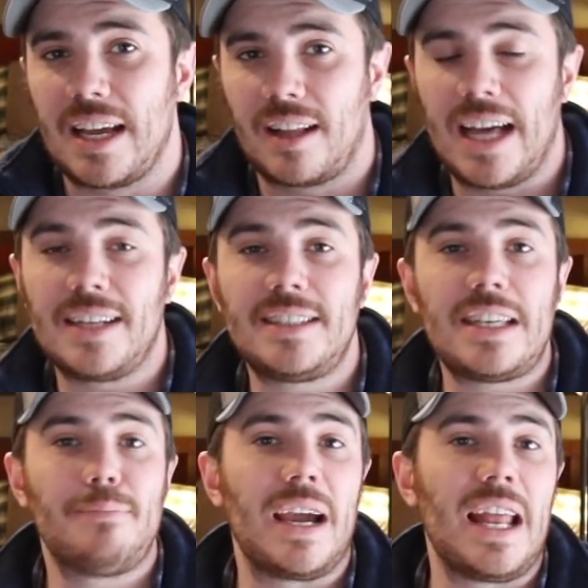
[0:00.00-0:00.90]
A Class
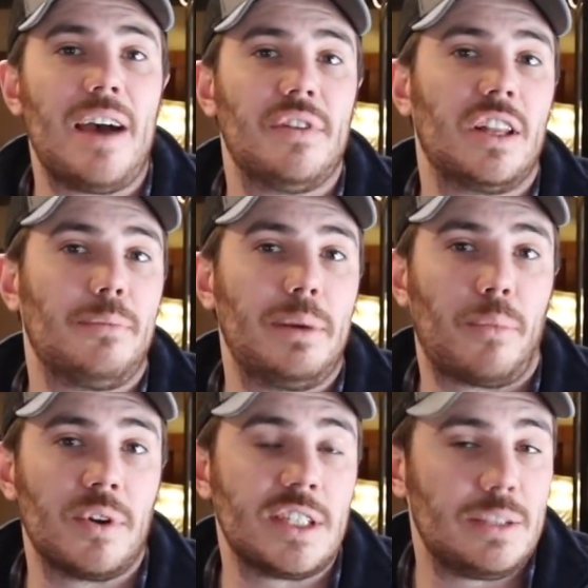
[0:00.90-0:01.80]
C might have a little bit
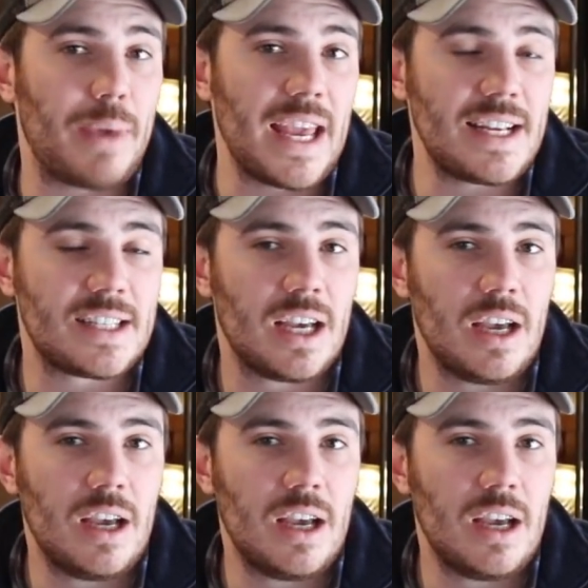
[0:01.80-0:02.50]
more space,